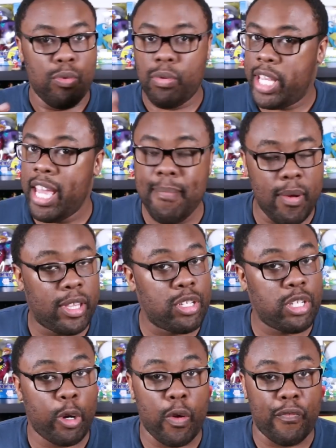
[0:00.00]
You hit me with
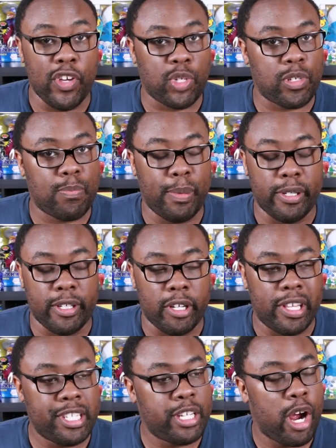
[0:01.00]
those turtle feels with Splinter,
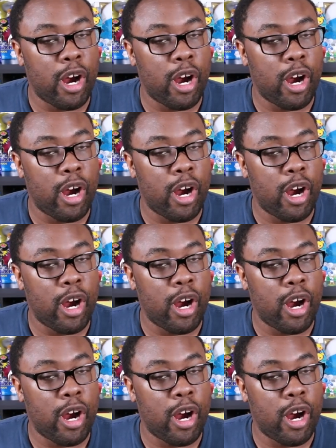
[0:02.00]
though. This